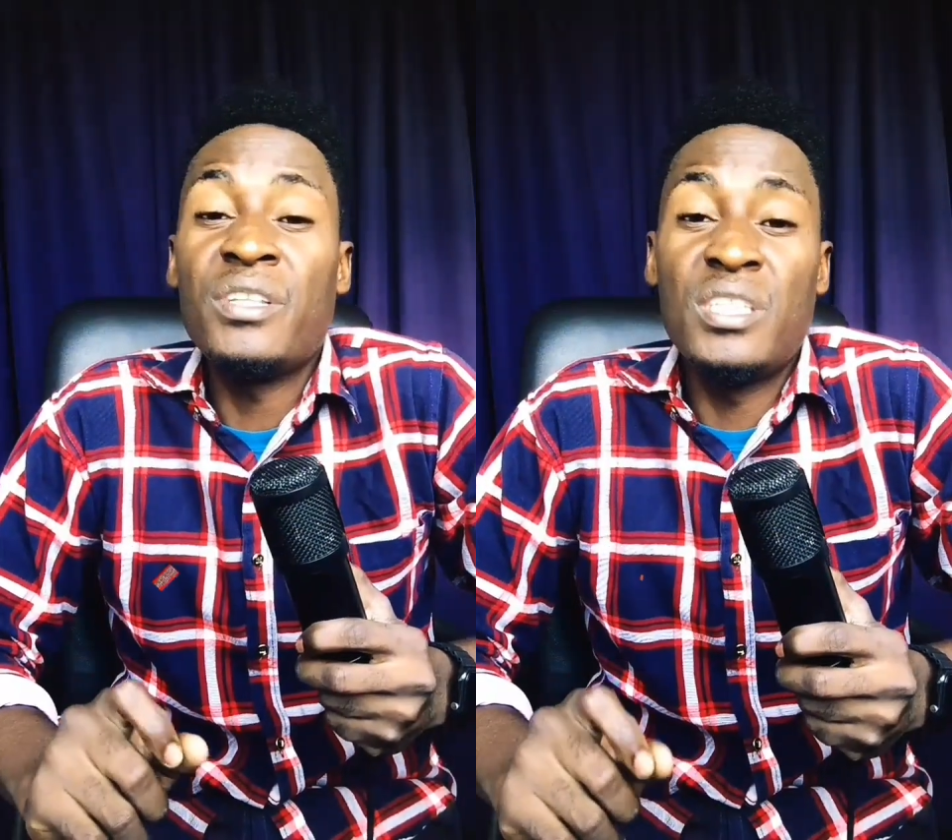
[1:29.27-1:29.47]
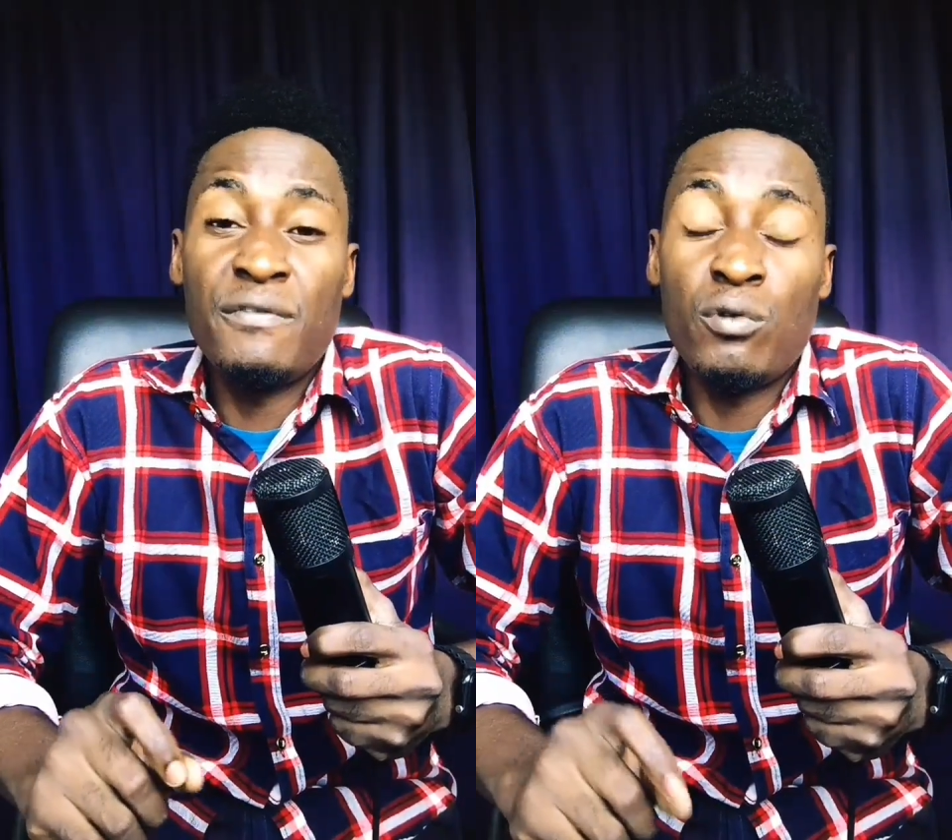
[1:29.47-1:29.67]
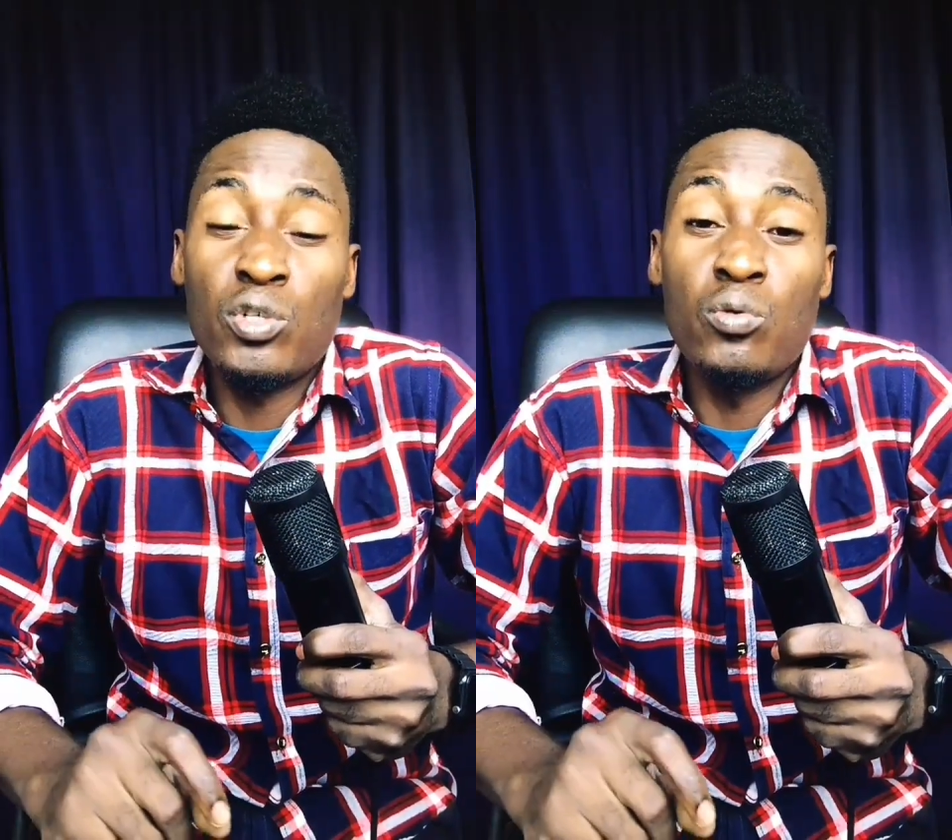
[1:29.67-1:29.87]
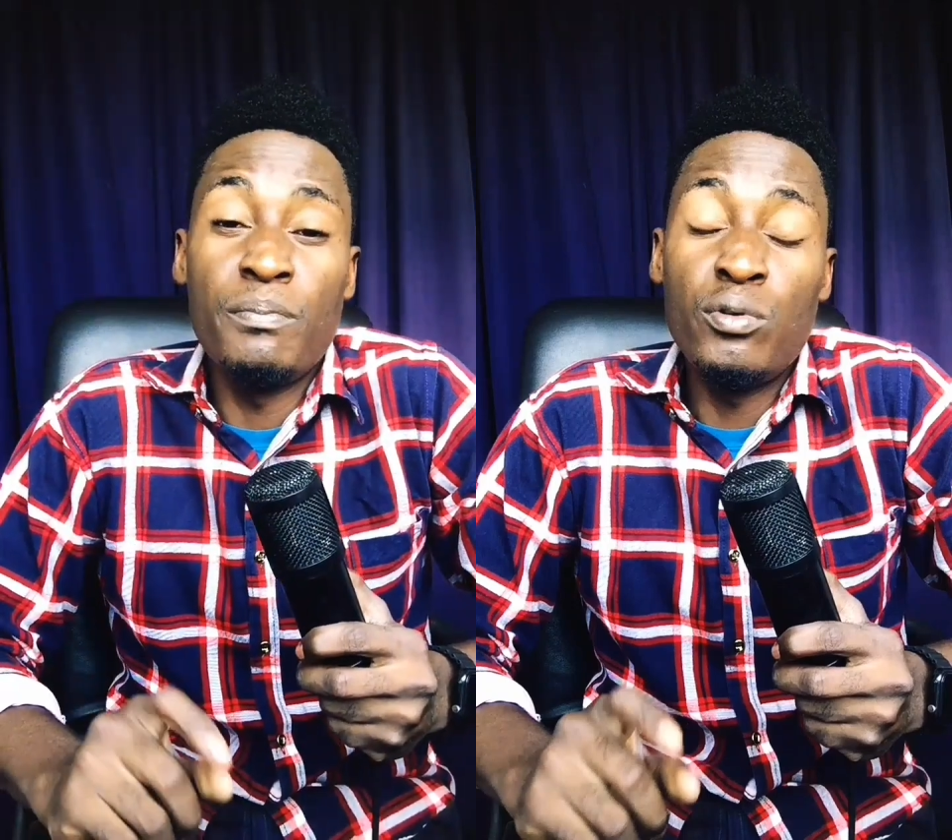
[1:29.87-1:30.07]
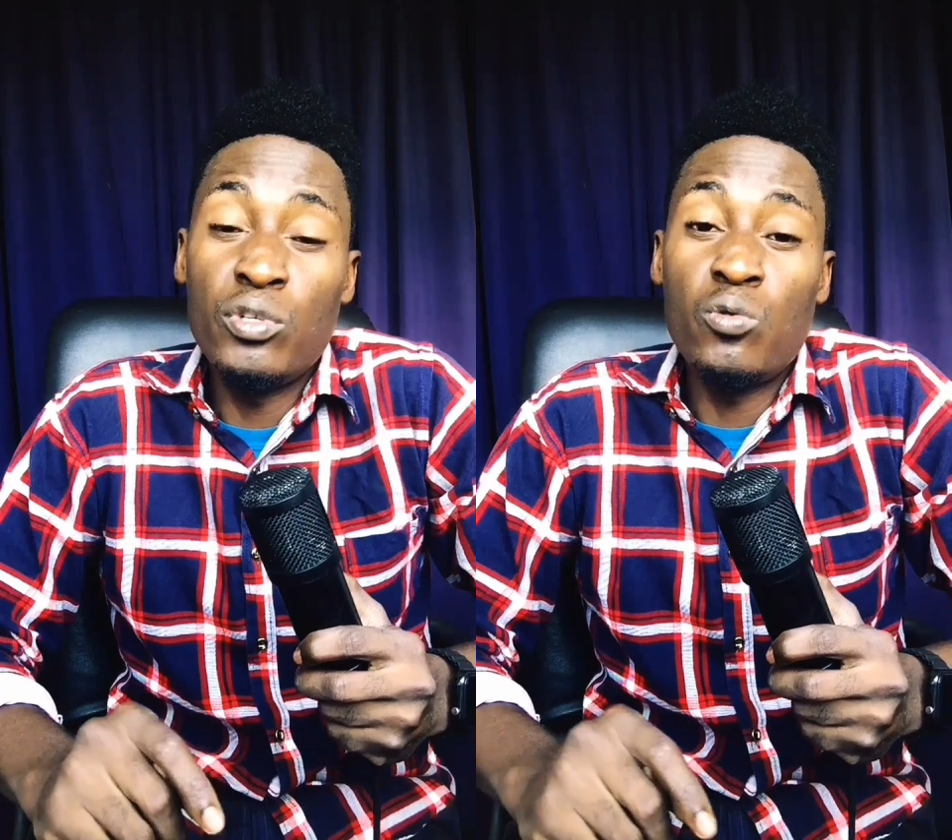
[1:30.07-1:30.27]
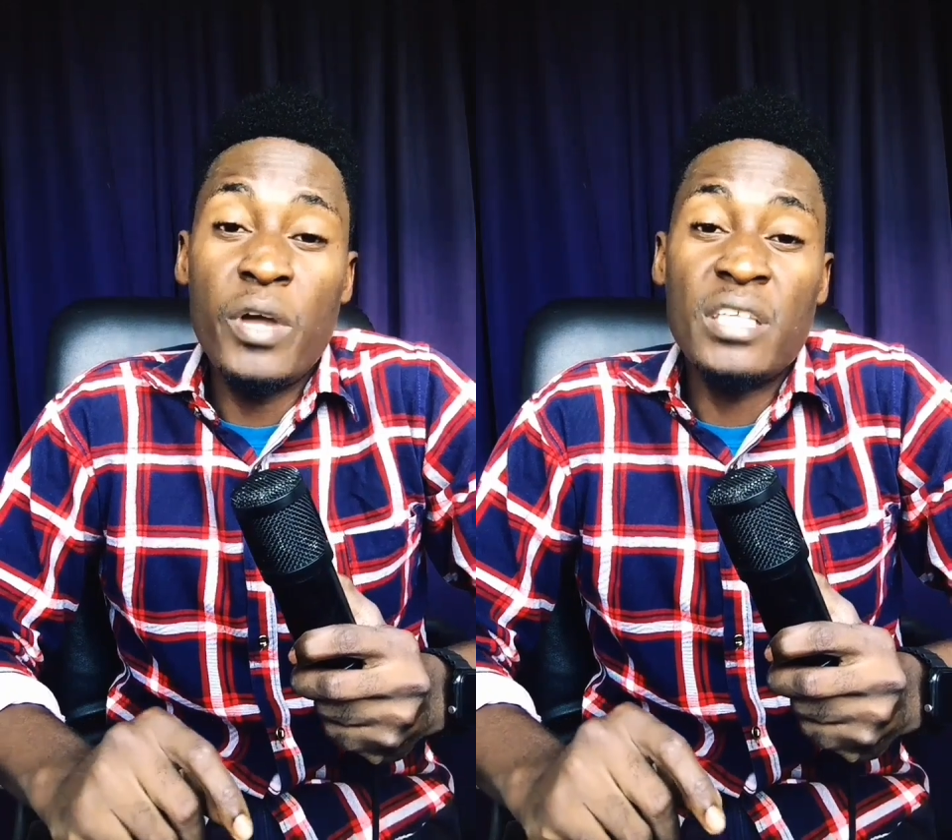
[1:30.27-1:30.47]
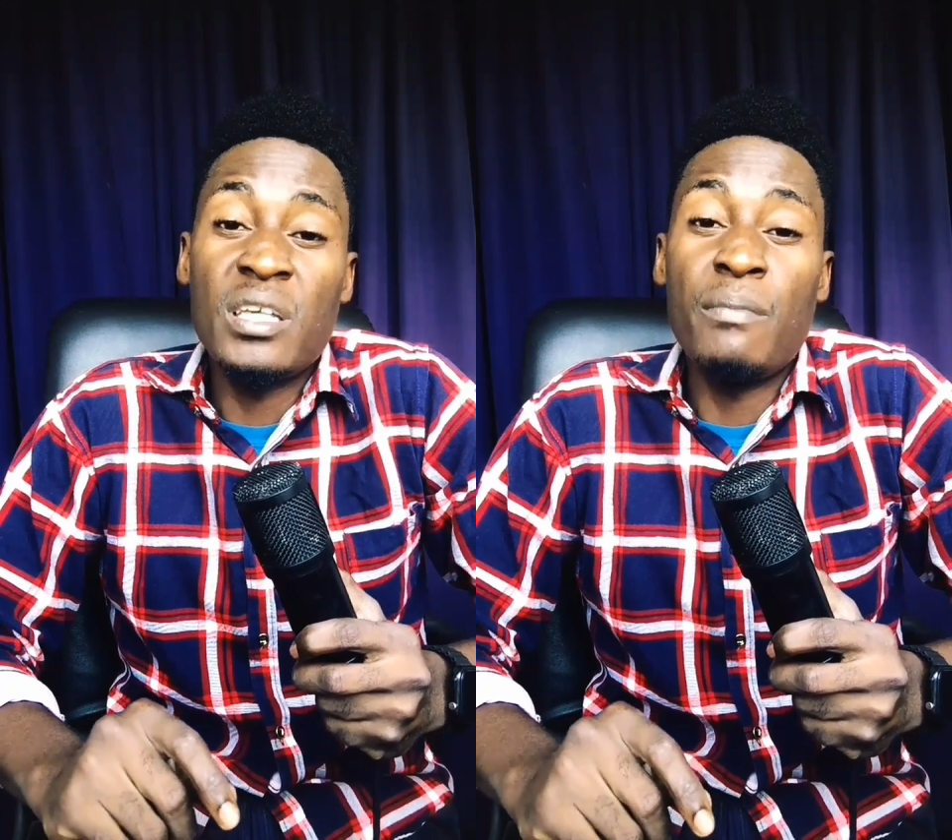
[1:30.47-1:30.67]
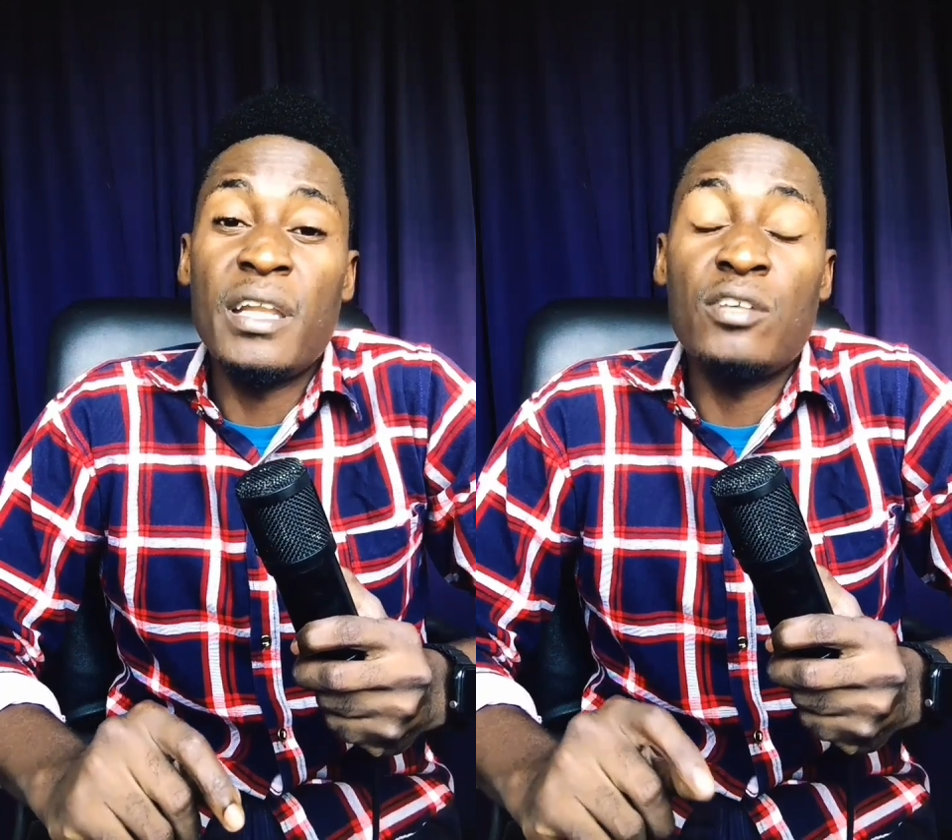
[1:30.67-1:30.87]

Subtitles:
difficult to build where someone